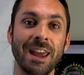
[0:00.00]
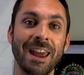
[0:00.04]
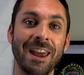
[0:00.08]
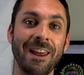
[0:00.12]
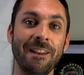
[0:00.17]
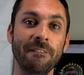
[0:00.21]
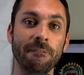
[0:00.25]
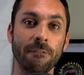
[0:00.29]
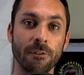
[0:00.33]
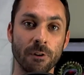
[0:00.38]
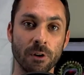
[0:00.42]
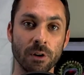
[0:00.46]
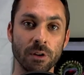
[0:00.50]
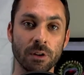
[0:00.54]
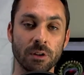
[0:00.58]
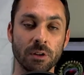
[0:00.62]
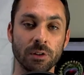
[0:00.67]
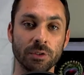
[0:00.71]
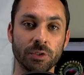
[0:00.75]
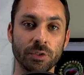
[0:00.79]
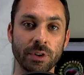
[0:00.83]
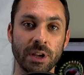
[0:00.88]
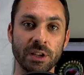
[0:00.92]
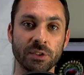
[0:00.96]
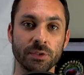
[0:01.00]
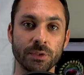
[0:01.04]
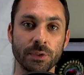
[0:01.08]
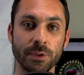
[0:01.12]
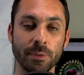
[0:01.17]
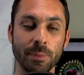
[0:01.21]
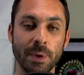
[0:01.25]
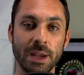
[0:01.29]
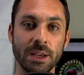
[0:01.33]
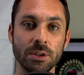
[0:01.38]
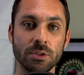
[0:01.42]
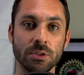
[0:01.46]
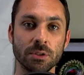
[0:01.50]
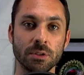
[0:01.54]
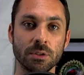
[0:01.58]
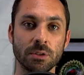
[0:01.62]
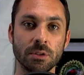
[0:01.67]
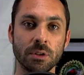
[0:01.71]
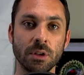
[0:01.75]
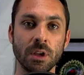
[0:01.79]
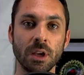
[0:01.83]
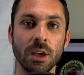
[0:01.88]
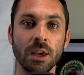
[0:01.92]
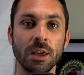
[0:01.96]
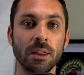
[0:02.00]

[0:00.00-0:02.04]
and vertical transformations.